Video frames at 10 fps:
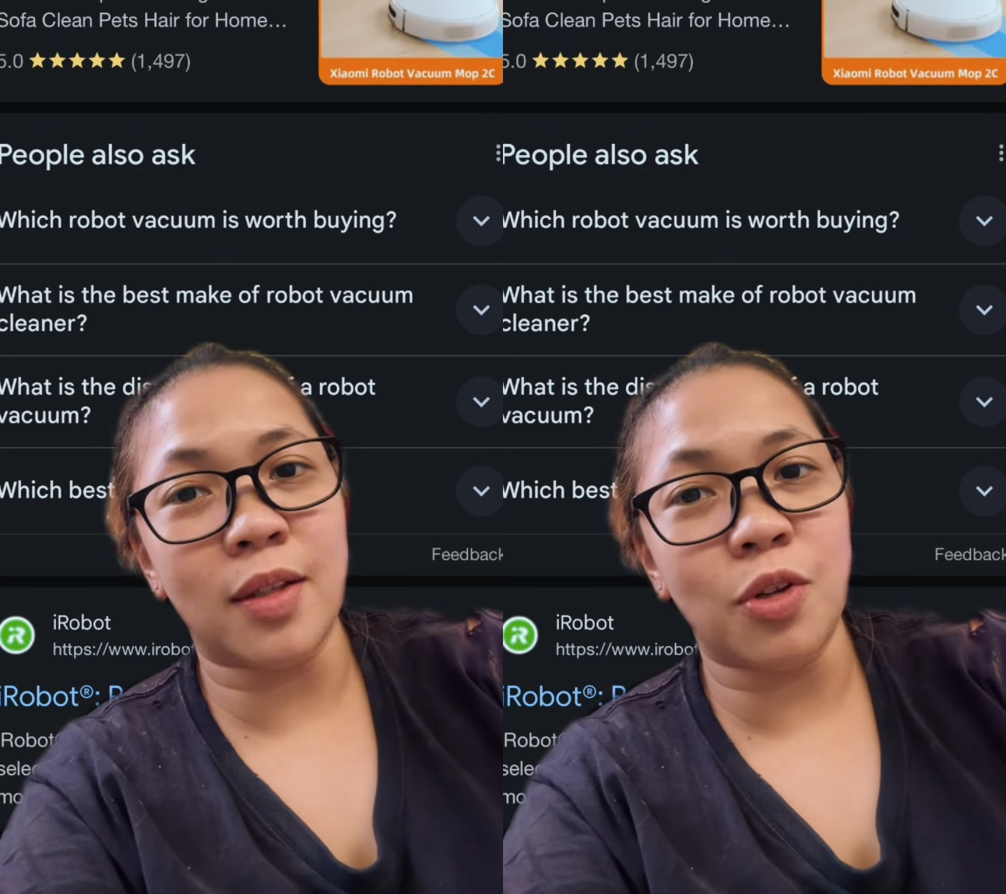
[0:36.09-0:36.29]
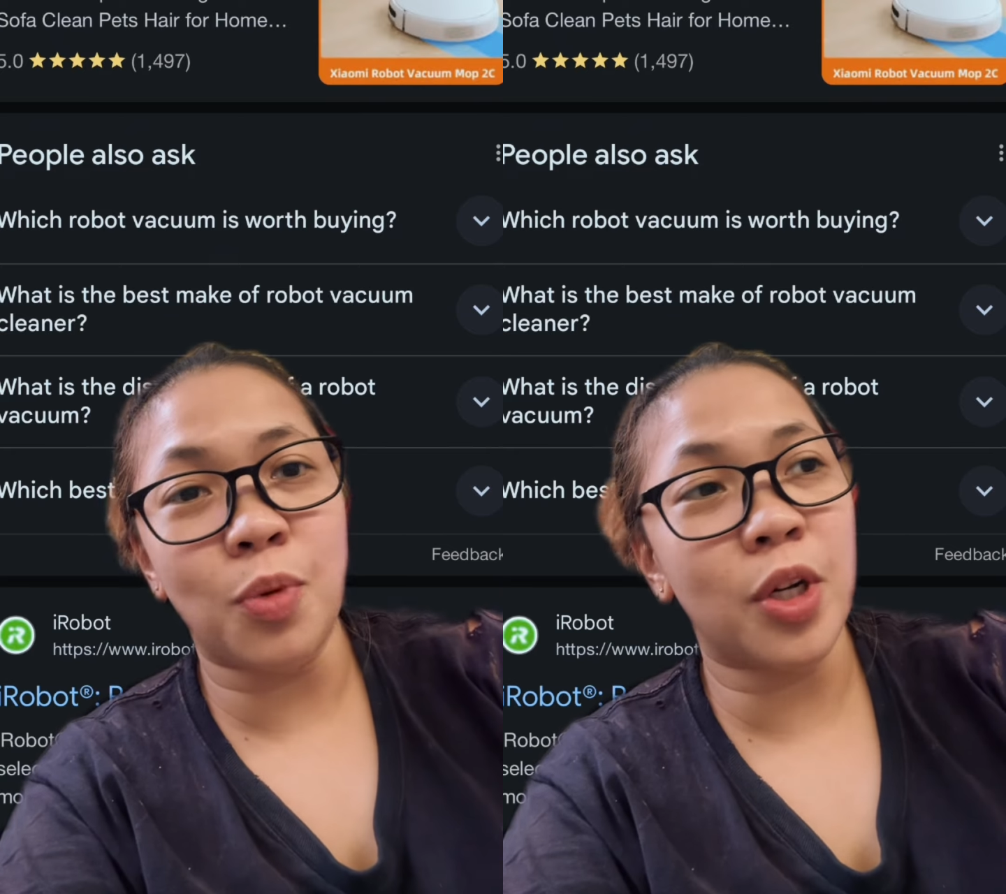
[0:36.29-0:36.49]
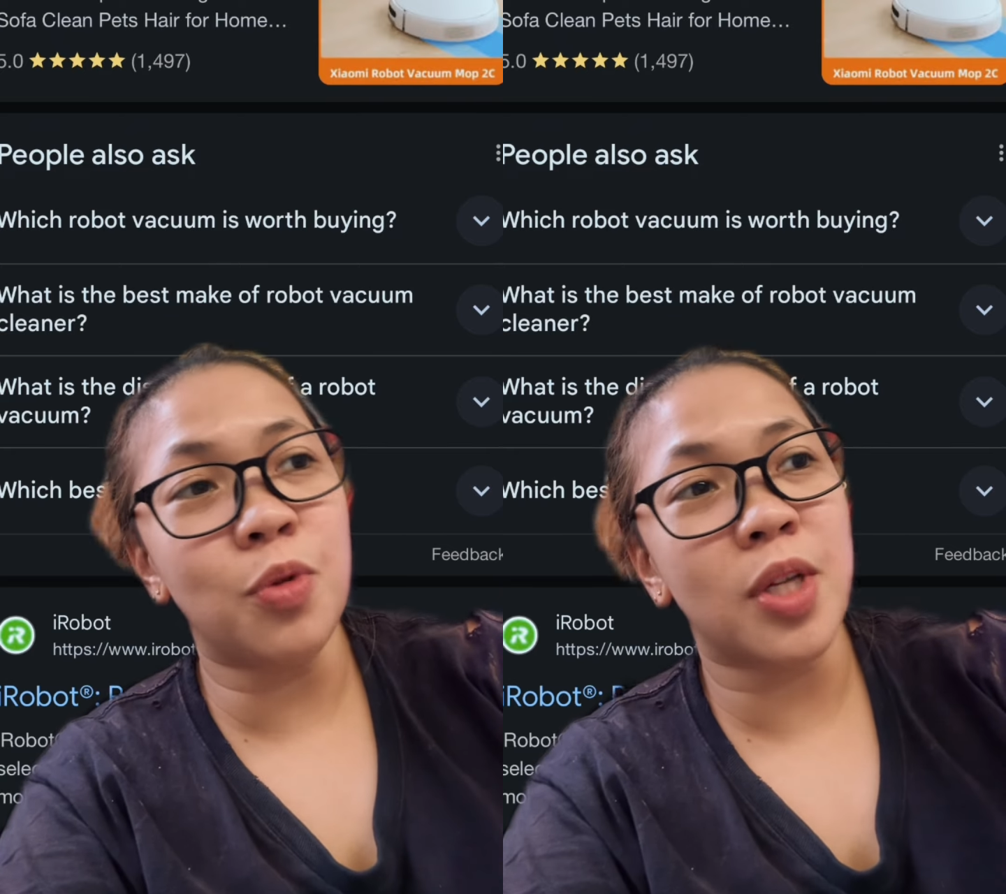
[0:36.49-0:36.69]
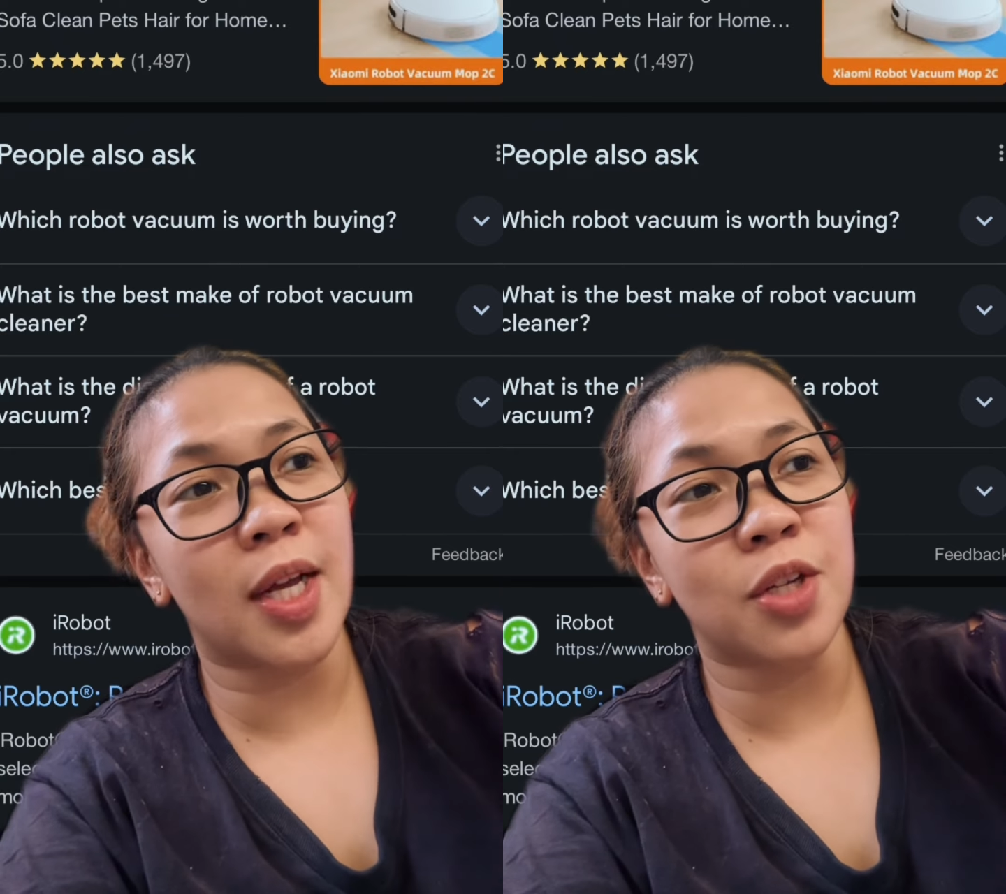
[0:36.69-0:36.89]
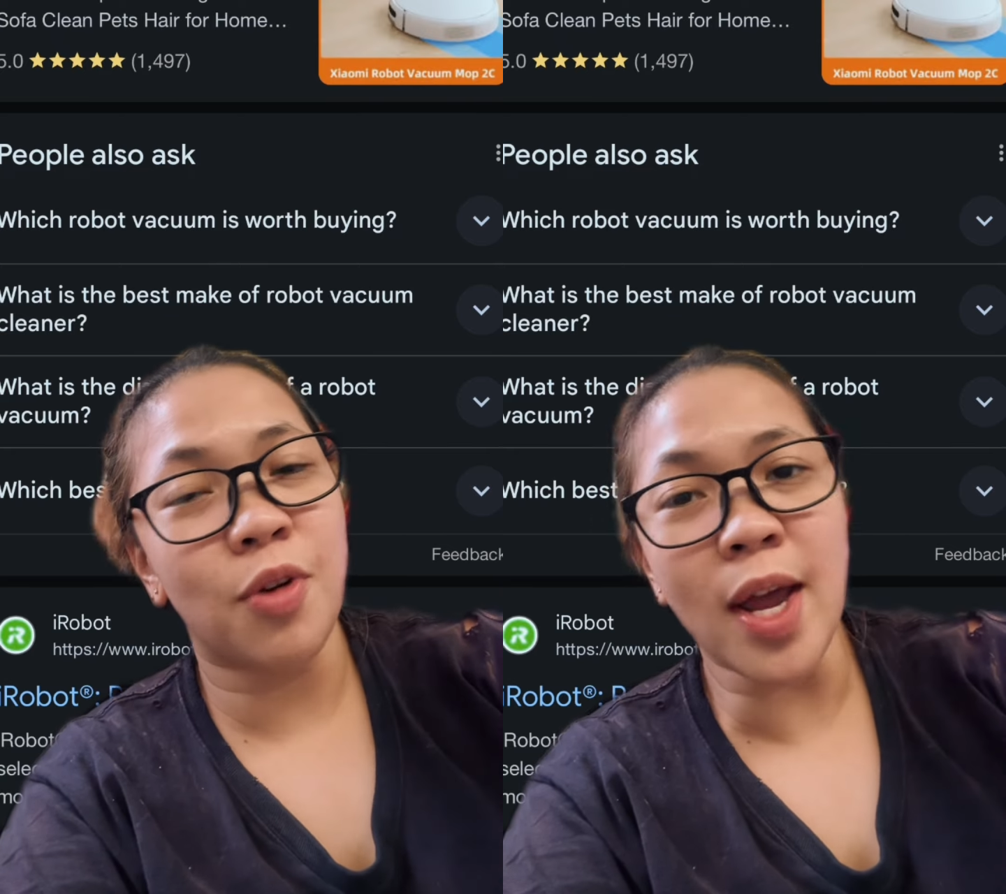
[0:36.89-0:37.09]
You want to use it
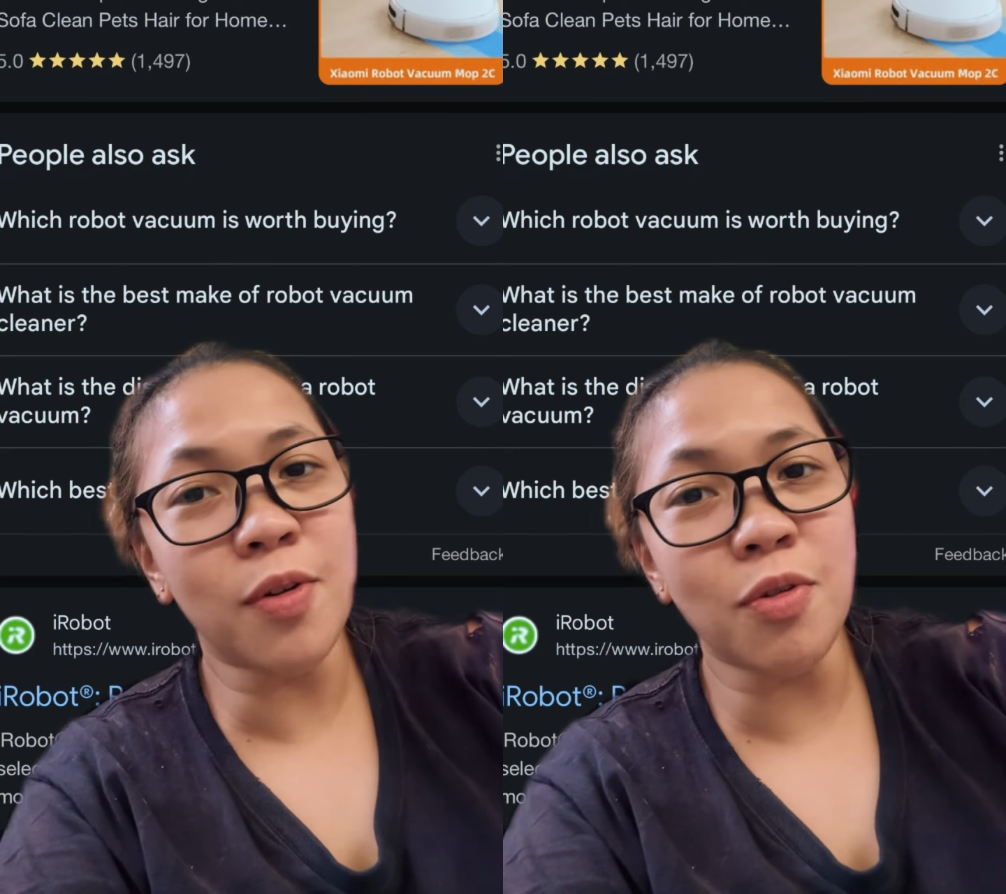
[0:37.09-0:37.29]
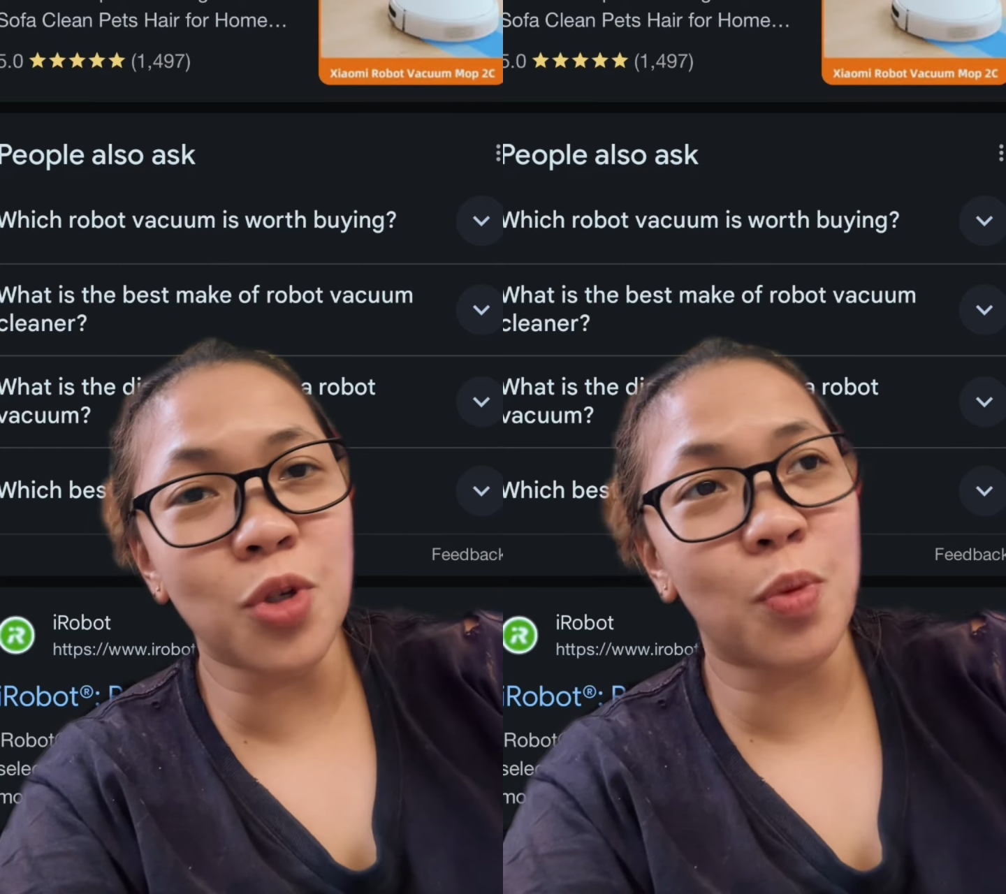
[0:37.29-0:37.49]
as your headers.